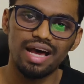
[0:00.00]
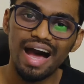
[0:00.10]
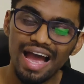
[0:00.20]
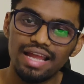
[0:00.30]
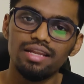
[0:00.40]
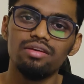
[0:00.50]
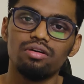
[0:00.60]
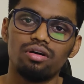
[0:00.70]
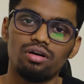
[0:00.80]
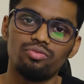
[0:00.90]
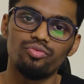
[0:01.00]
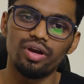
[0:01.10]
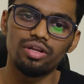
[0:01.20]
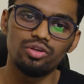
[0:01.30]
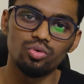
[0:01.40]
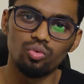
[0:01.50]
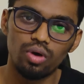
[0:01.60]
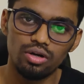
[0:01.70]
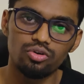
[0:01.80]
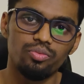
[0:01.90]
highly on where you
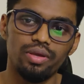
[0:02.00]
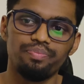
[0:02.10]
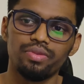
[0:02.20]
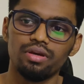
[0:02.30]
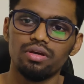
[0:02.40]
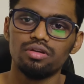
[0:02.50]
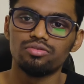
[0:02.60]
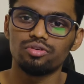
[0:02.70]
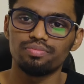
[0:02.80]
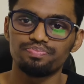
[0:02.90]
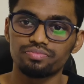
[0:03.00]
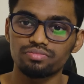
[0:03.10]
want to be. So